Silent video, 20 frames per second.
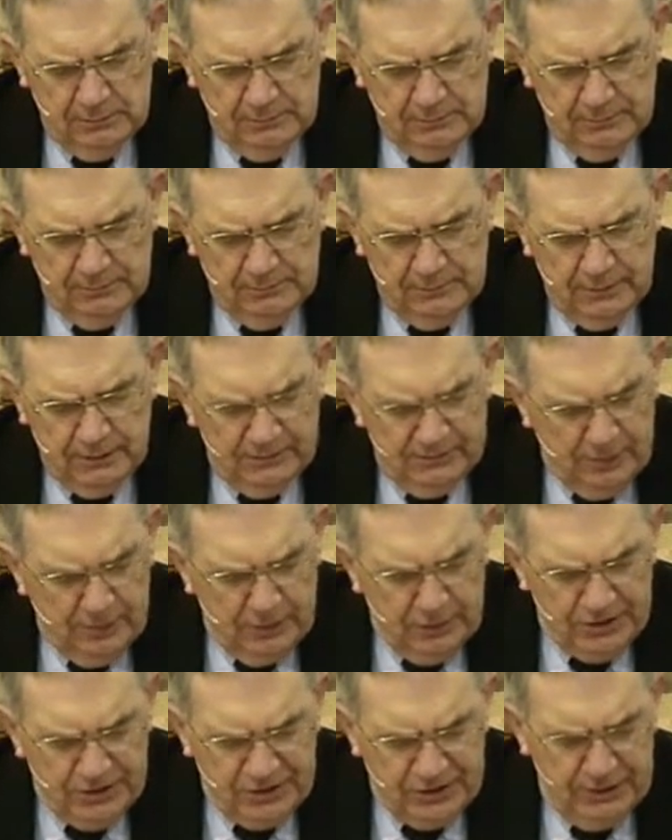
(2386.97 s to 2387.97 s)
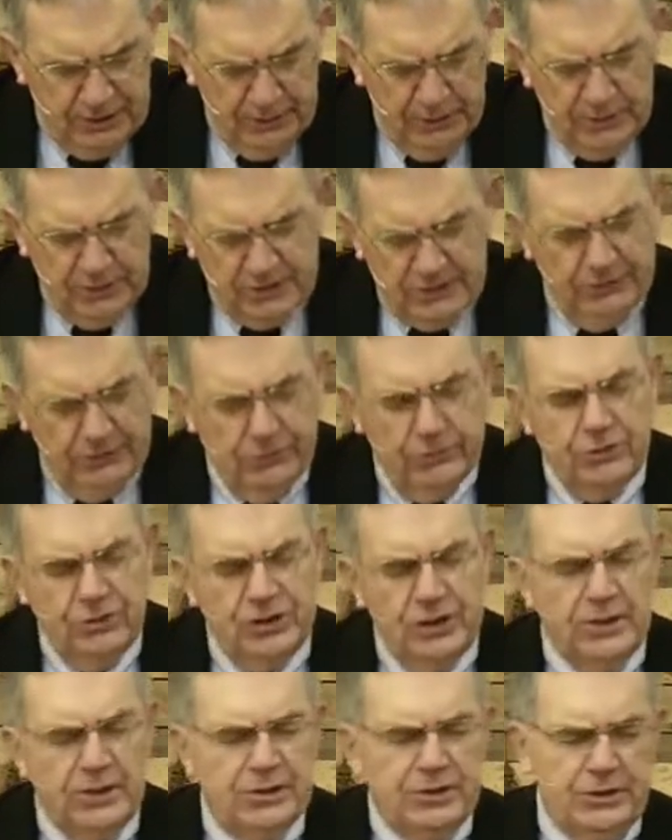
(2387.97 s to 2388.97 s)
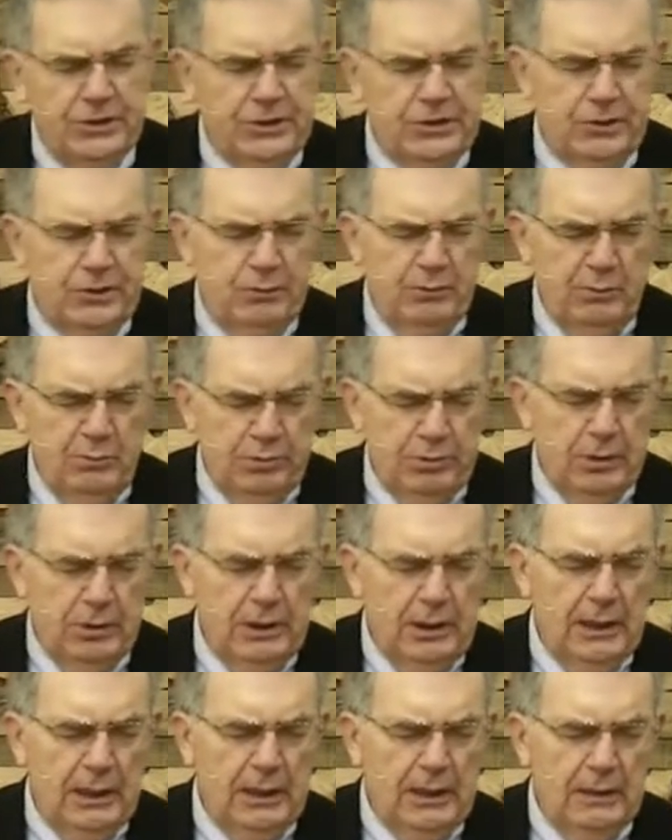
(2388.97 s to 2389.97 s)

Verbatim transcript: Forgive our sins, Lord Jesus, we pray.